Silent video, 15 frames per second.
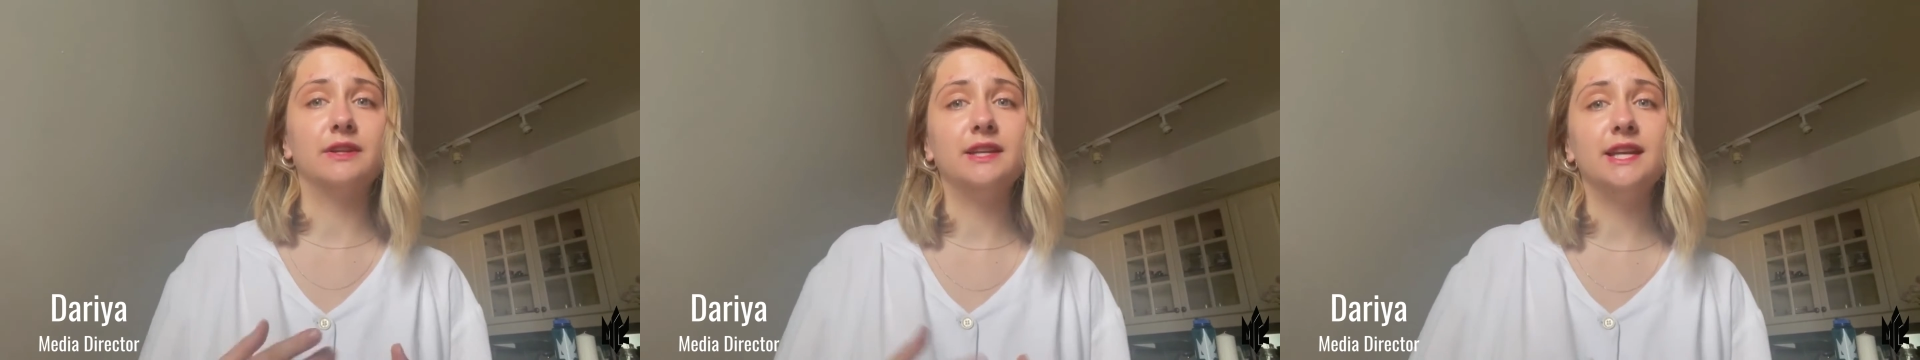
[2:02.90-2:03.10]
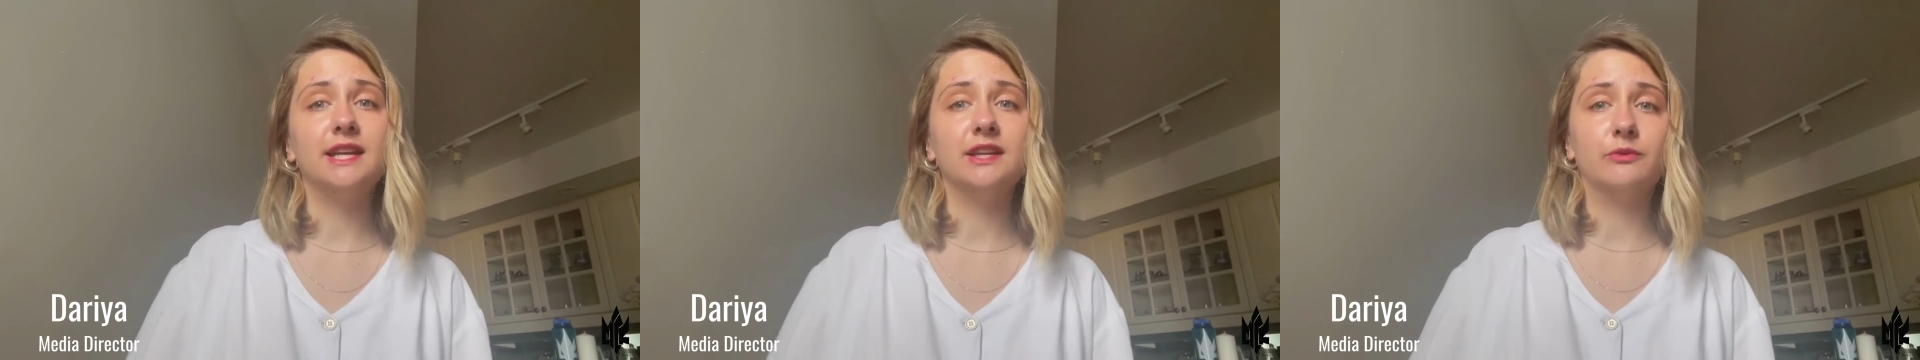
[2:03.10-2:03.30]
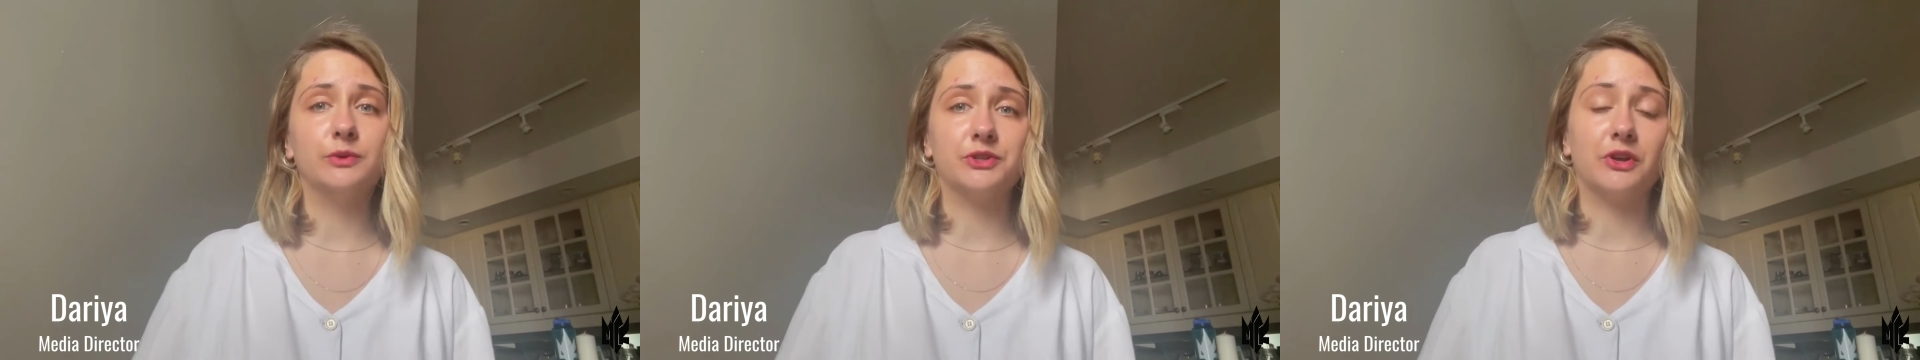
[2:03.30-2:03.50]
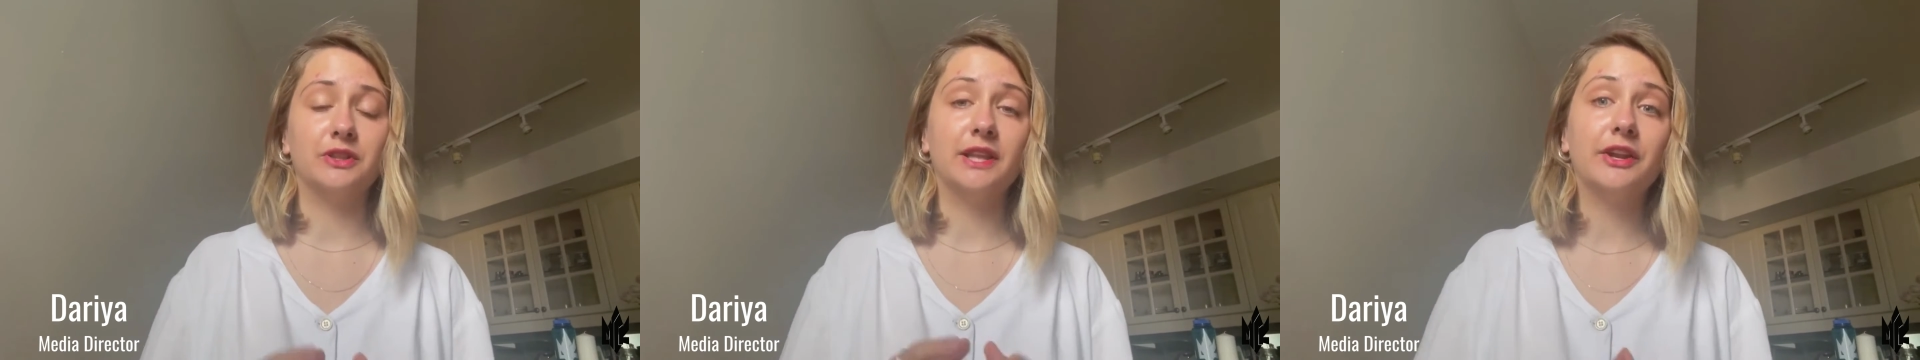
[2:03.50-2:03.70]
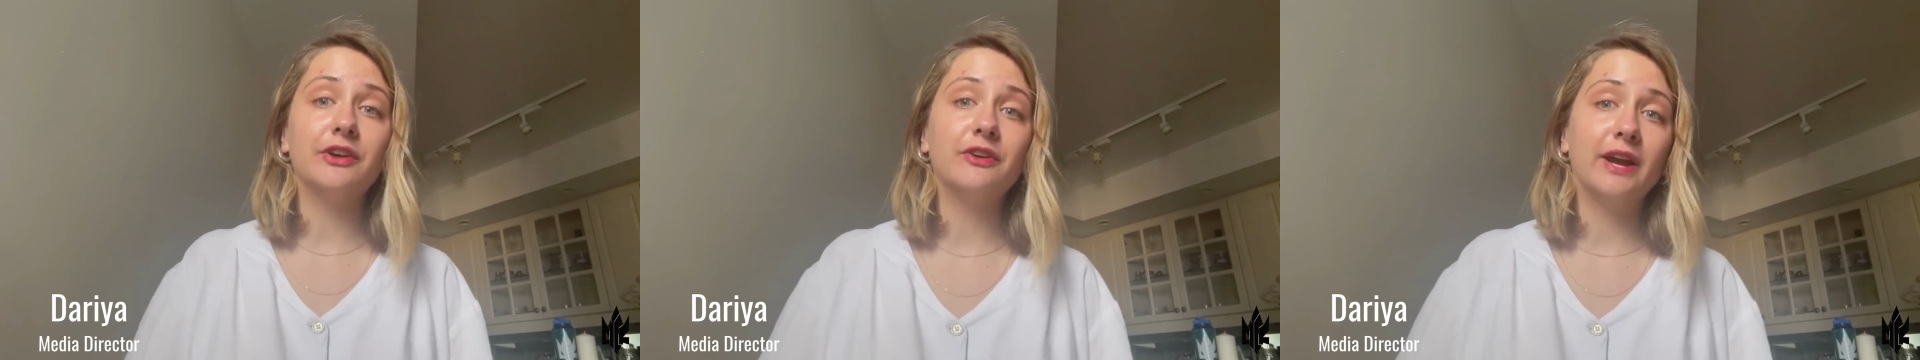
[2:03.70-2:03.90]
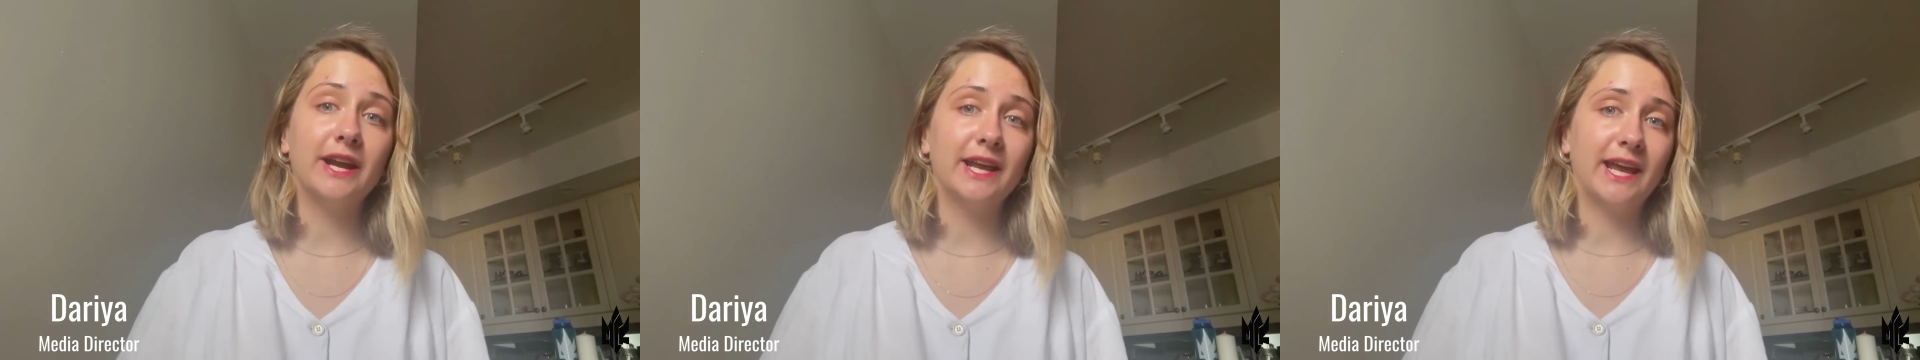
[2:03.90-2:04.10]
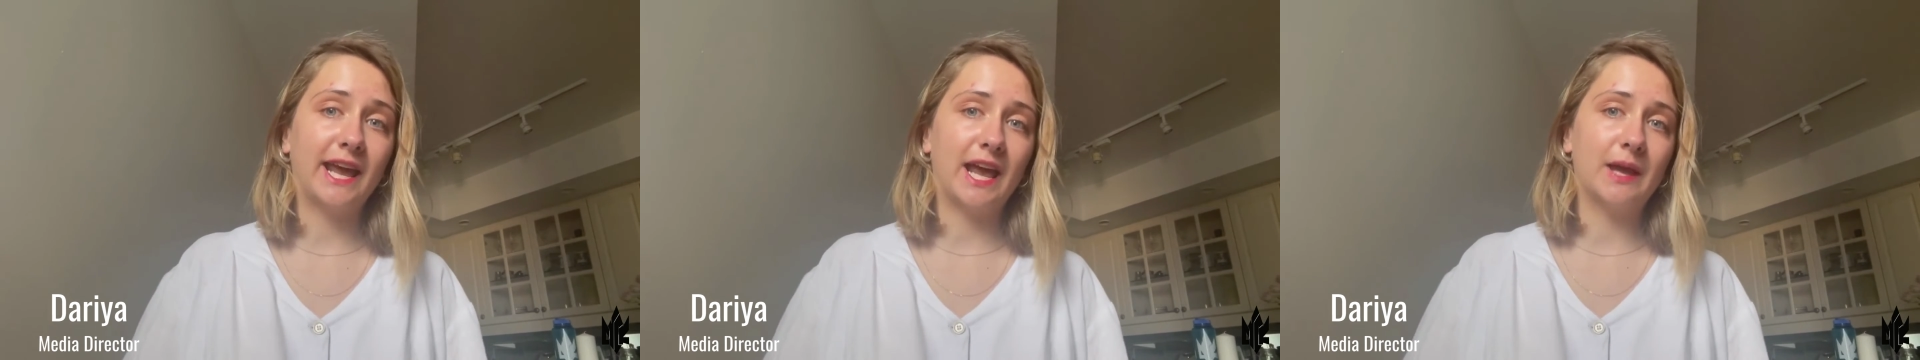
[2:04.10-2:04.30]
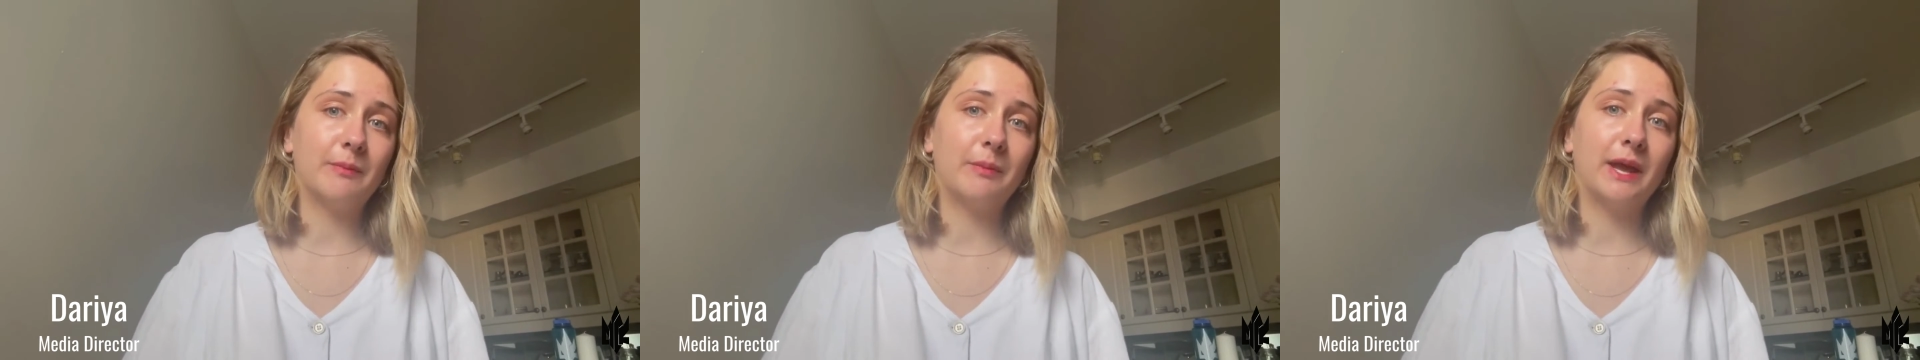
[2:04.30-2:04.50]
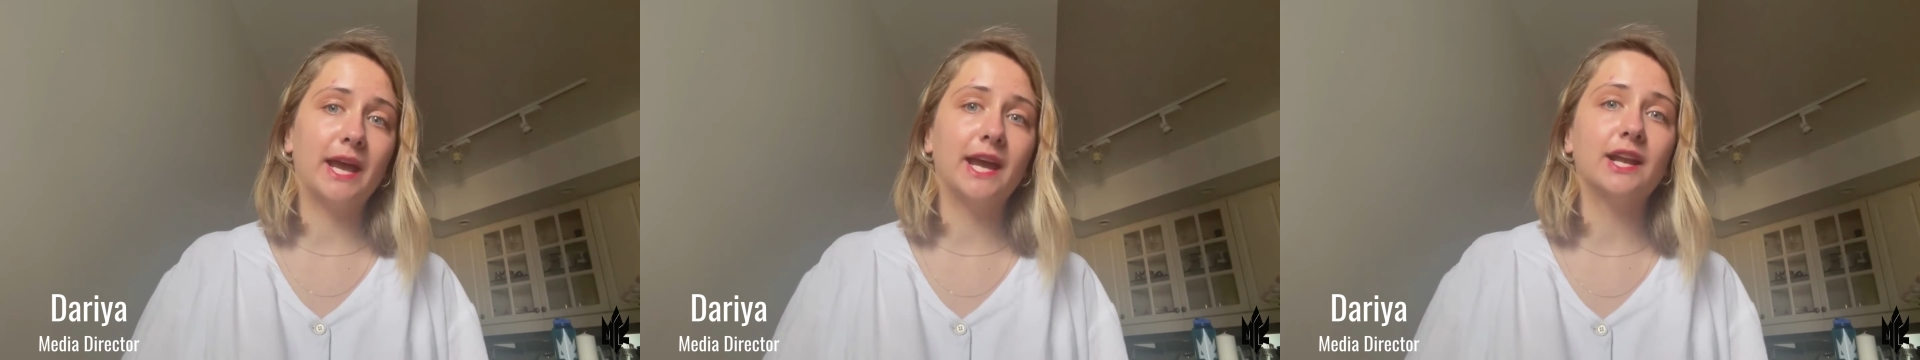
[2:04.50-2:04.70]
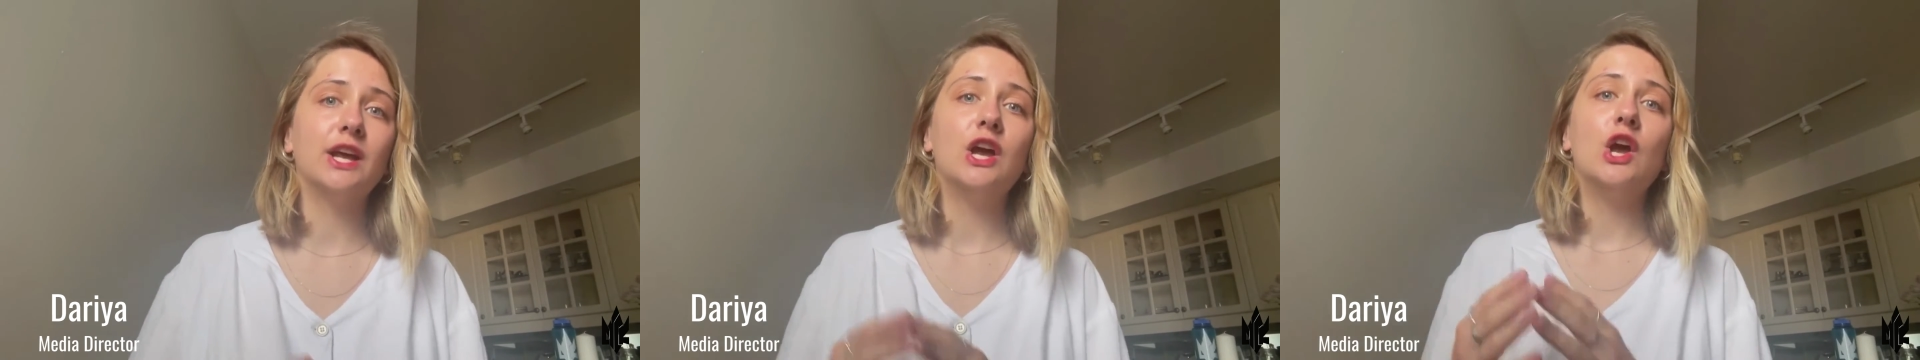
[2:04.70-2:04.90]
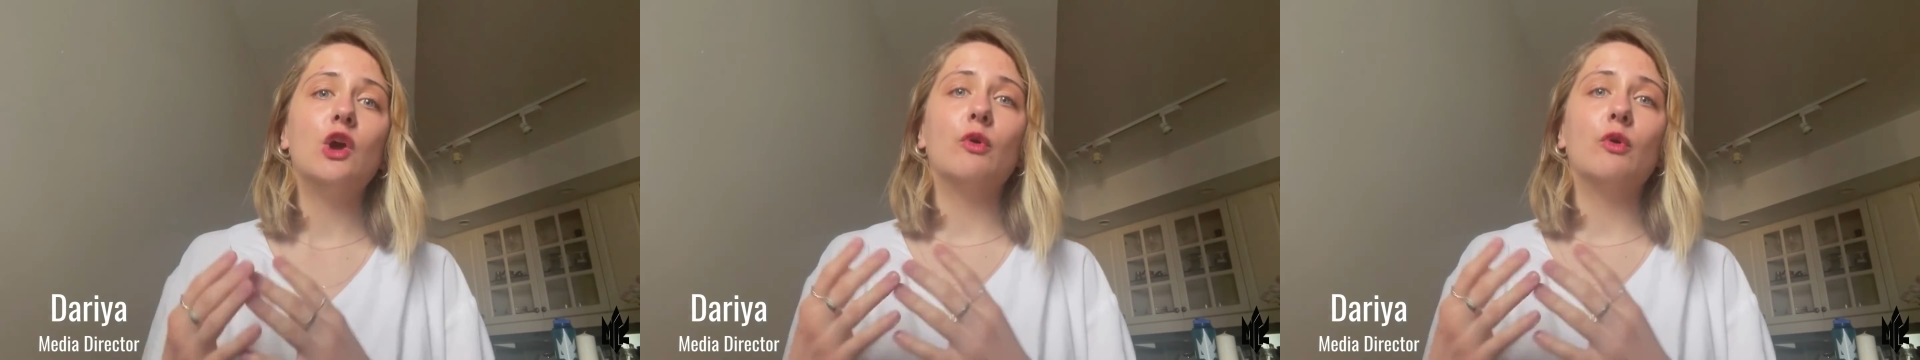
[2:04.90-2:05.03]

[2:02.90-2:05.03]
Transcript: and needed was our letter writing campaign,